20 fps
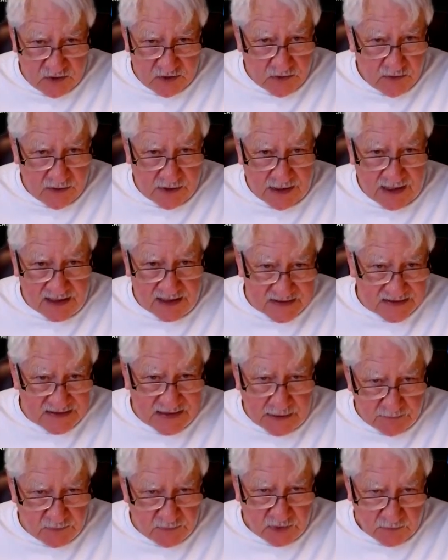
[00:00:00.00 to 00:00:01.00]
to
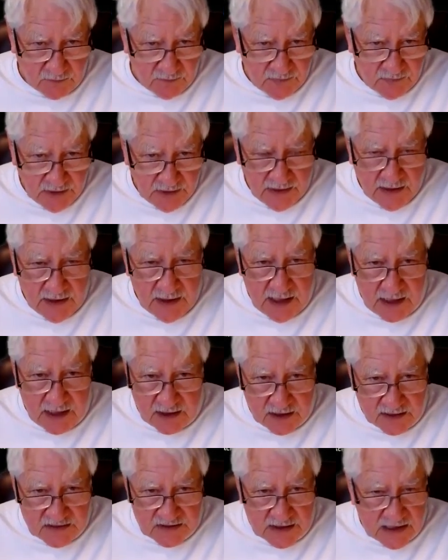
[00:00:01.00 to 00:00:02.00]
accept them. He
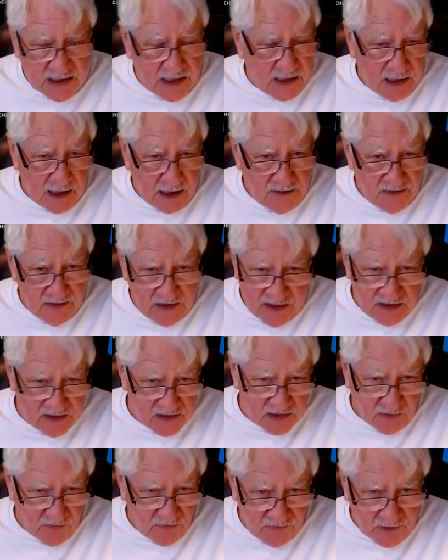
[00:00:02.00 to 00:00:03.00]
could say,
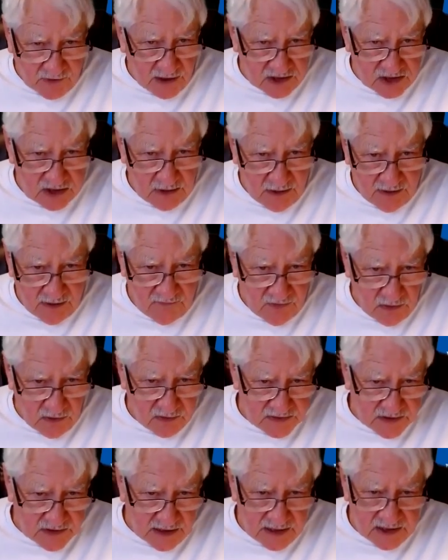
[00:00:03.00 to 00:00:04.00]
these are fraudulent
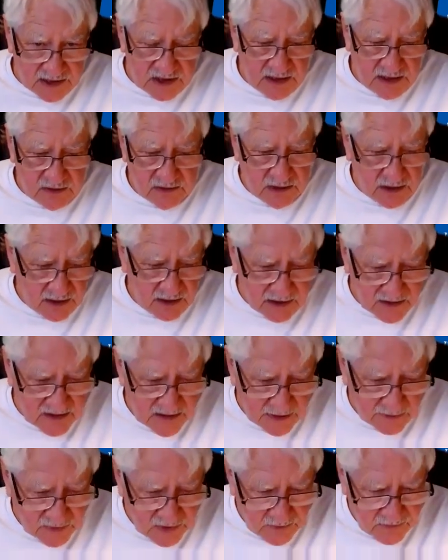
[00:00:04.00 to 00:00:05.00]
votes. I shall not accept them.